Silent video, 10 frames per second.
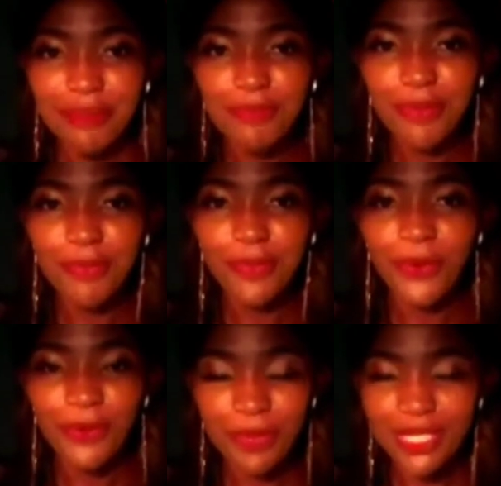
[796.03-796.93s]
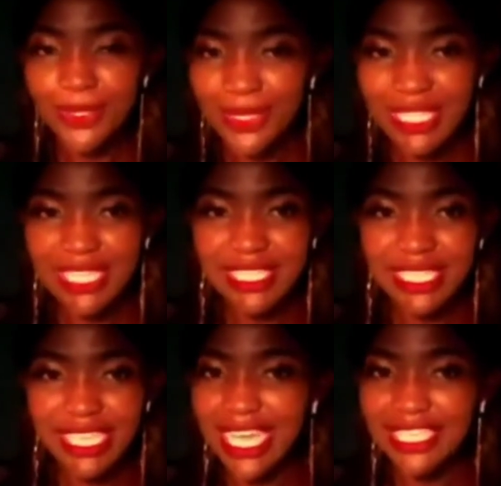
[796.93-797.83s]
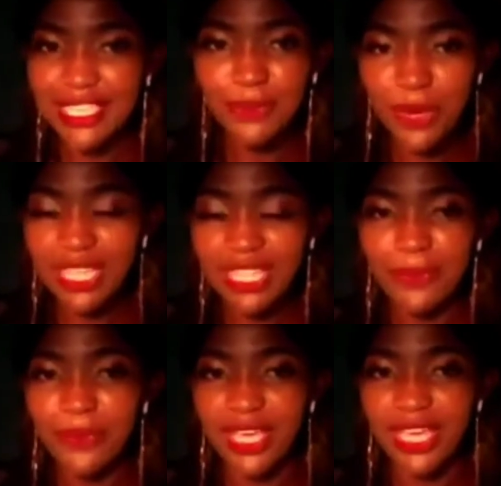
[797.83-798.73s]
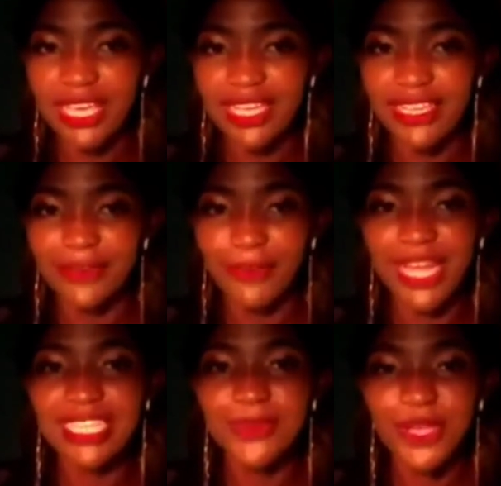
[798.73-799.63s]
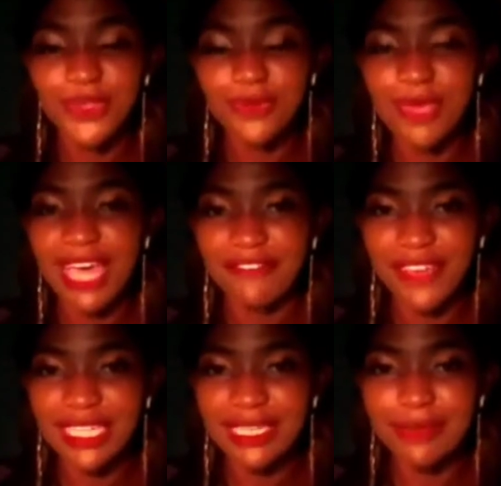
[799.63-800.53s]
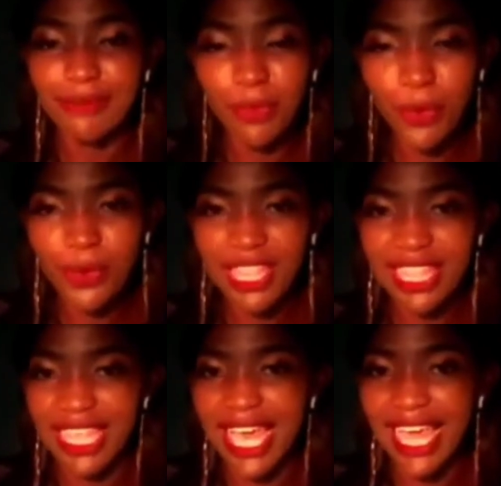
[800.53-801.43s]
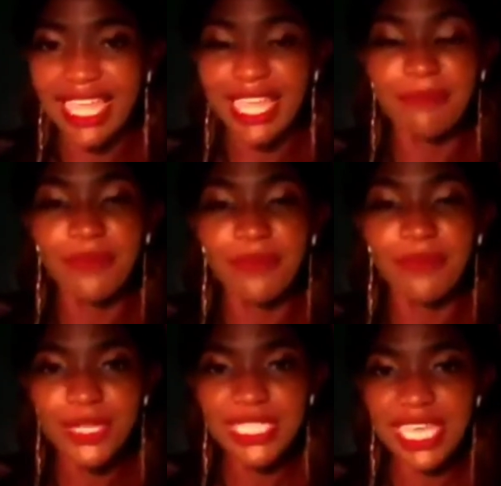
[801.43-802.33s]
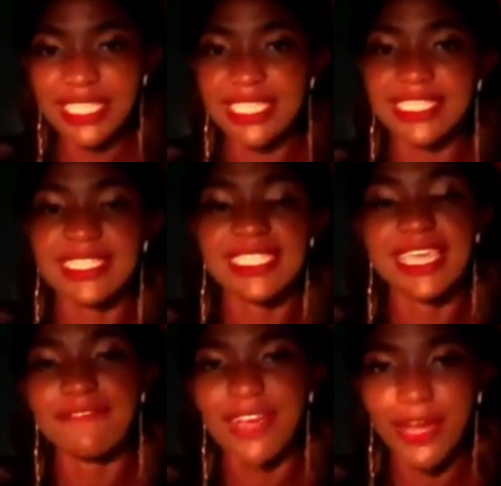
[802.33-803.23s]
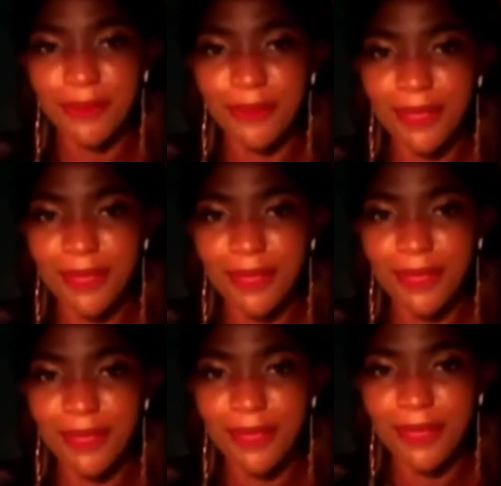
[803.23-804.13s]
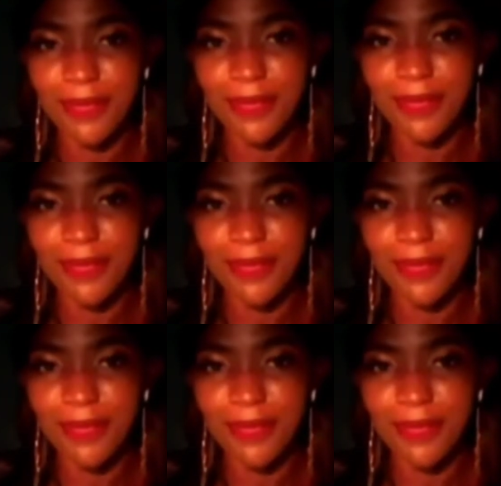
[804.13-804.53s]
people resources. It doesn't work that way. One is going to be affected more than the other. In most cases, the environment that gets the suffer.